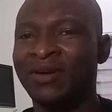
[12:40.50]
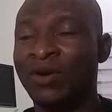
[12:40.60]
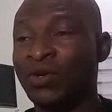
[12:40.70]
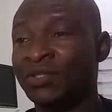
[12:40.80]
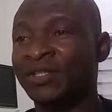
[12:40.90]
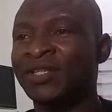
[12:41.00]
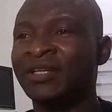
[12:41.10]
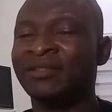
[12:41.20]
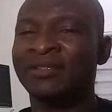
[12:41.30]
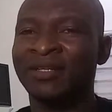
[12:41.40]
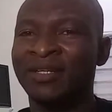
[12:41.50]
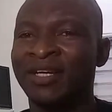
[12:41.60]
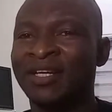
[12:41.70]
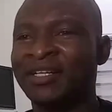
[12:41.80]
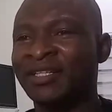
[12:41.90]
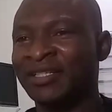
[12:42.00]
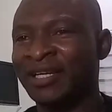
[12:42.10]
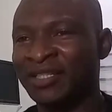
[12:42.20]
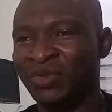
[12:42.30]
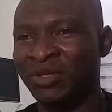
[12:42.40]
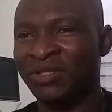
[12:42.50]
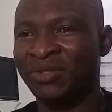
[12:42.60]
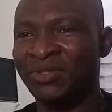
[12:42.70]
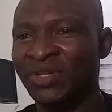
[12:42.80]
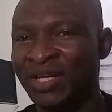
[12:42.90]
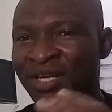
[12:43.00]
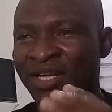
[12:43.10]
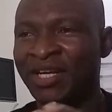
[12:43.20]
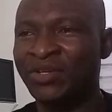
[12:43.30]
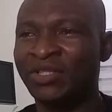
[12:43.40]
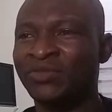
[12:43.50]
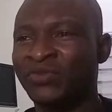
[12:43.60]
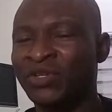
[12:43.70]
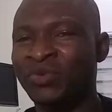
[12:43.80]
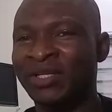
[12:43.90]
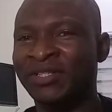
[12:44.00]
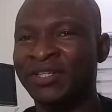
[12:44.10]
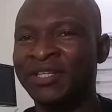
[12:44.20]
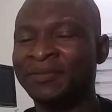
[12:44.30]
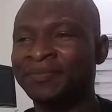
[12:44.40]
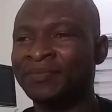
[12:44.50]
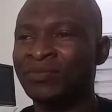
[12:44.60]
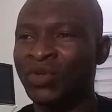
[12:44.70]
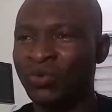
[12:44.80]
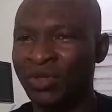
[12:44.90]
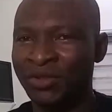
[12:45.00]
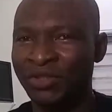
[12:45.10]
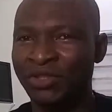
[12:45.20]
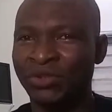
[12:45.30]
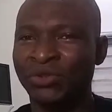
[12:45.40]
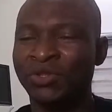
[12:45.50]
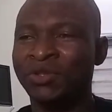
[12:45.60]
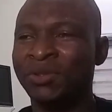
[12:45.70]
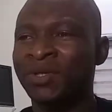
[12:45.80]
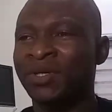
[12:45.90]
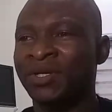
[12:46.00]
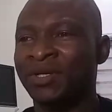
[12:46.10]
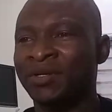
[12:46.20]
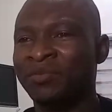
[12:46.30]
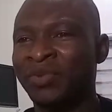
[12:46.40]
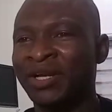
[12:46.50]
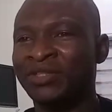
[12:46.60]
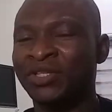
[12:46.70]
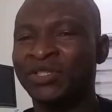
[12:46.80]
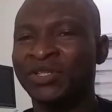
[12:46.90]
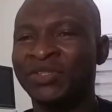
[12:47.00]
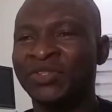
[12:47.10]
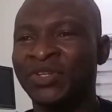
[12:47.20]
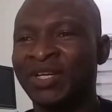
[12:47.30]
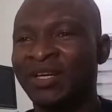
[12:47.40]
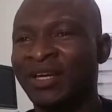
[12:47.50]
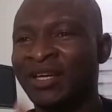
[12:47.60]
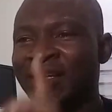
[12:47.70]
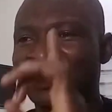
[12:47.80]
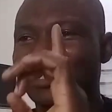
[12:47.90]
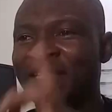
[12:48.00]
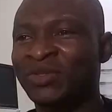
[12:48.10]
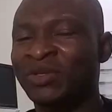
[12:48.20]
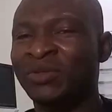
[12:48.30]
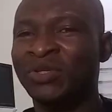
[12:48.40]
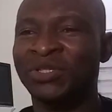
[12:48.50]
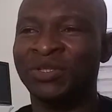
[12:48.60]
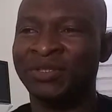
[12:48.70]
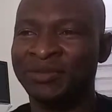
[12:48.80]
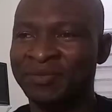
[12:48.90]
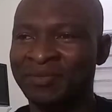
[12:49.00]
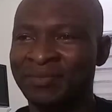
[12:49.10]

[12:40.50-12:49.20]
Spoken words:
or distance, increased attenuation. Increased frequency will reduce penetration. Increased attenuation